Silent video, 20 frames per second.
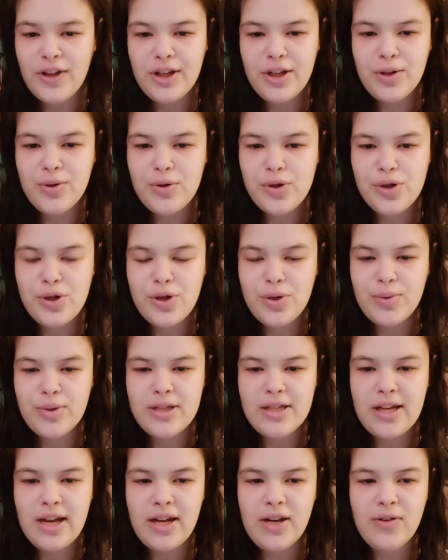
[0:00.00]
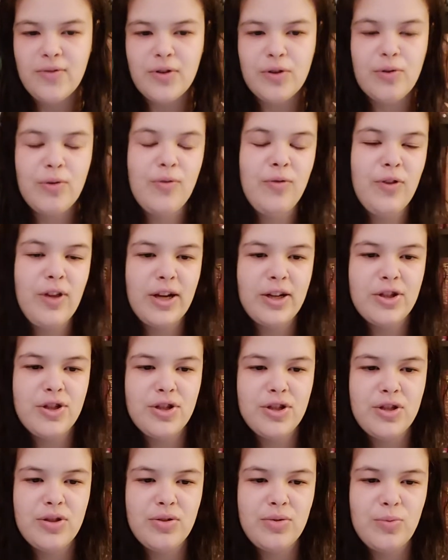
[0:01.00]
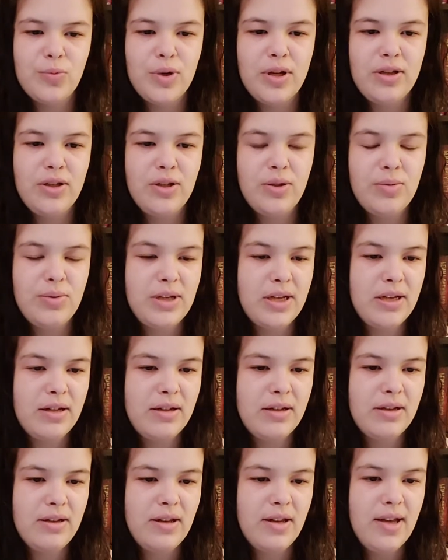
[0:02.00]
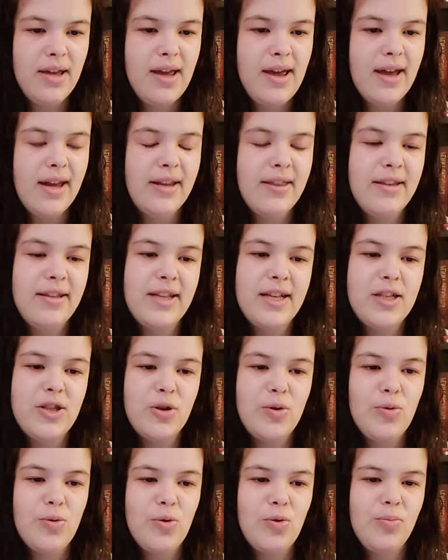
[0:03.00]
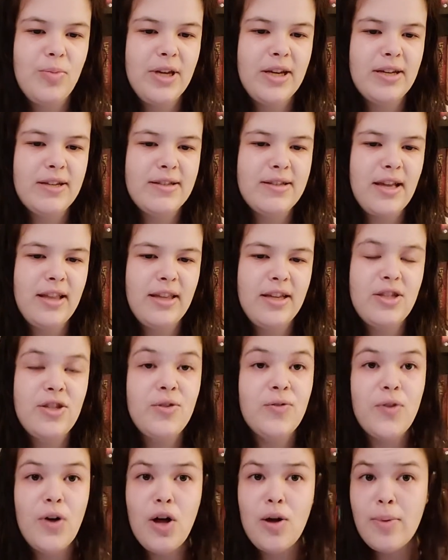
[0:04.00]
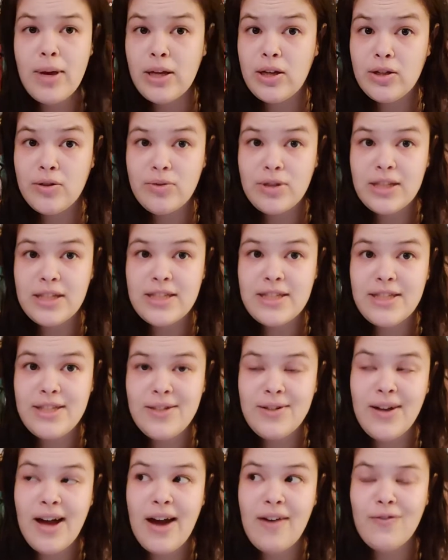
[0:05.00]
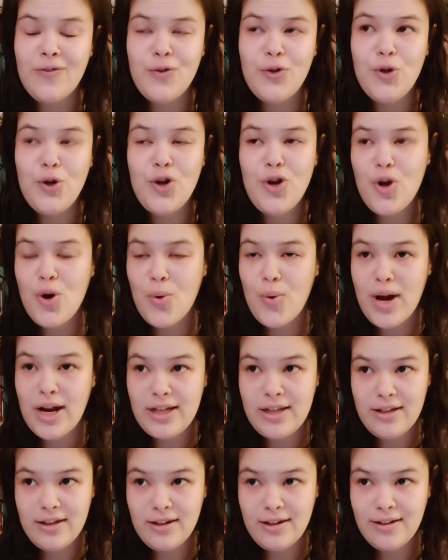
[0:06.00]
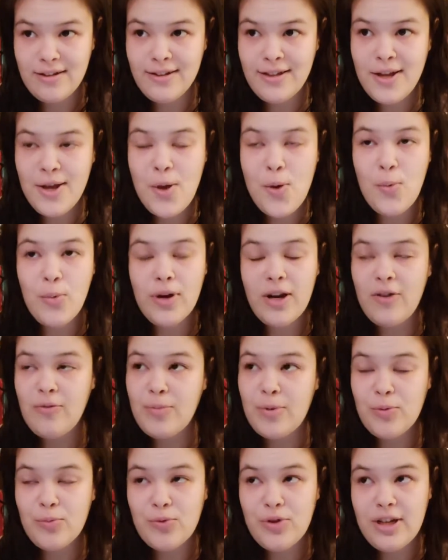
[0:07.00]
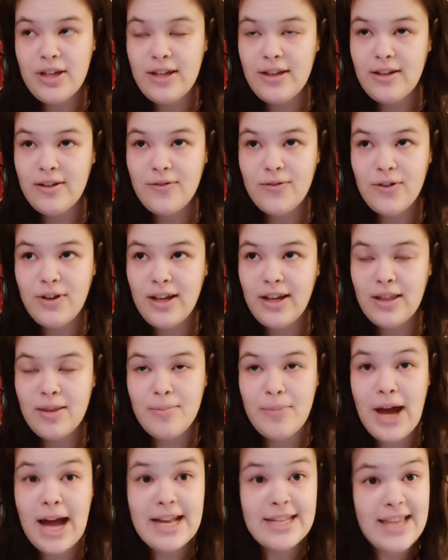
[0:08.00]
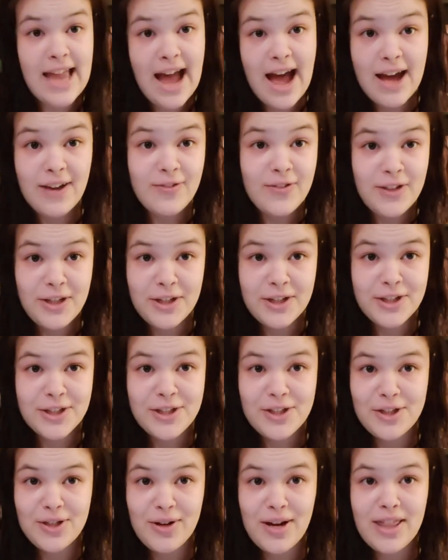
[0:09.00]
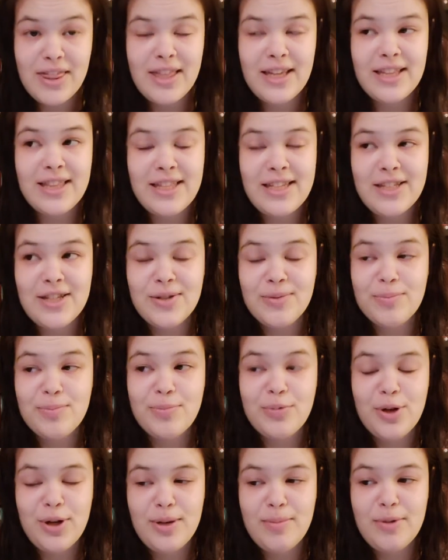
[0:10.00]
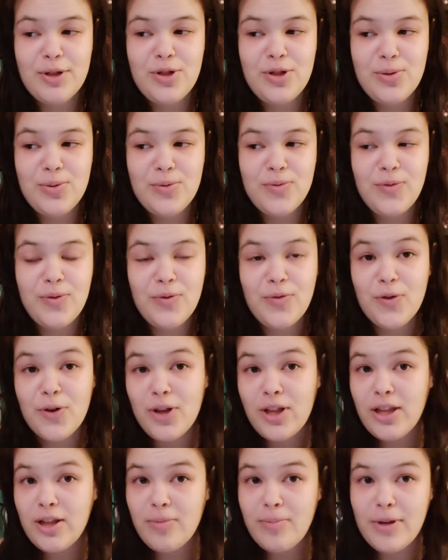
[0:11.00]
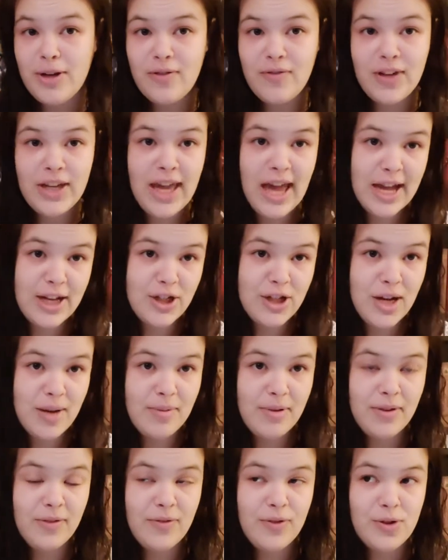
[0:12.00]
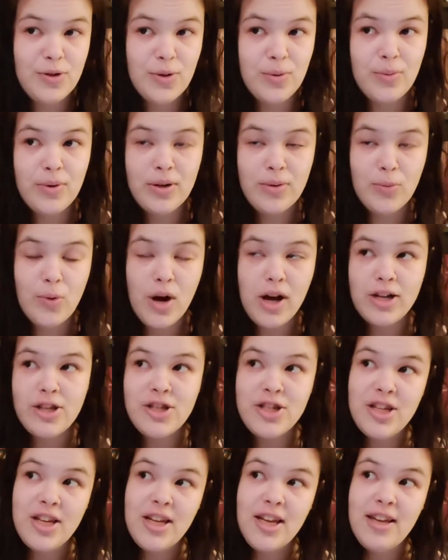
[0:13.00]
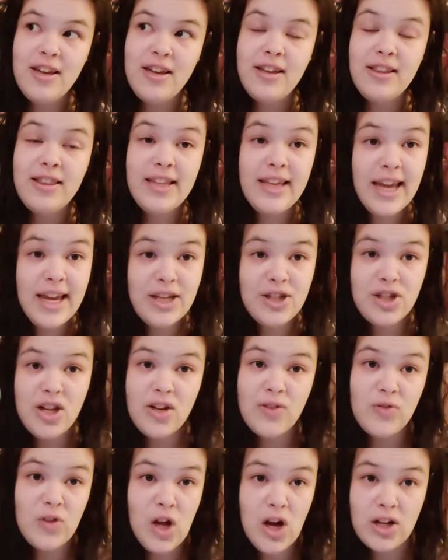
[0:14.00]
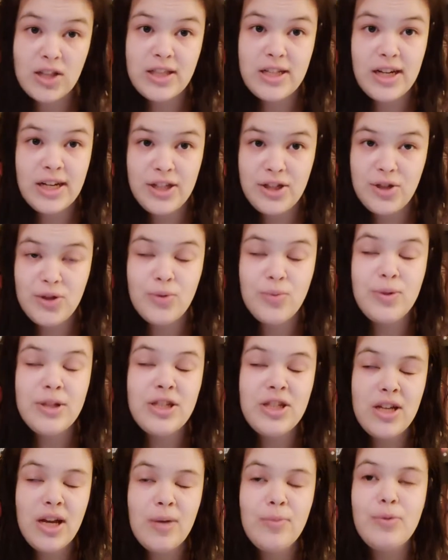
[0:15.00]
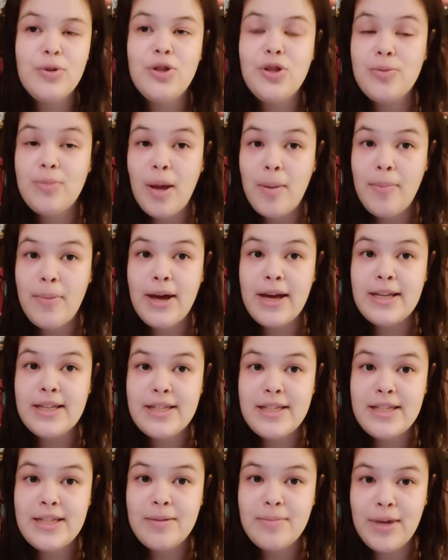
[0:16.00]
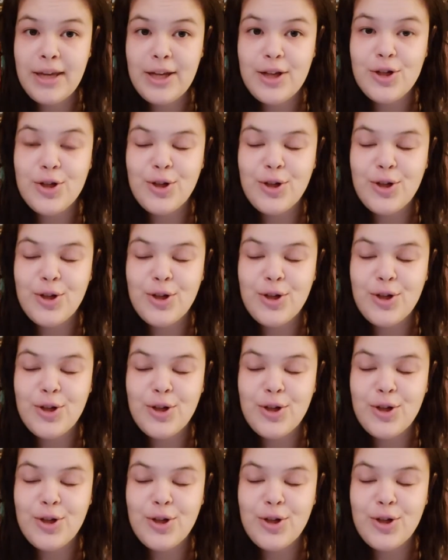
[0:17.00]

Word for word: video to do. It's kind of a reflection on what you did. And I think that's cool, because unless you follow my Goodreads, you have no idea what I've been reading for like the past half year. So I think these are pretty much useful for a little bit of a catch-up if you don't want to watch the age-long vlogs that I do, which I will do my best to make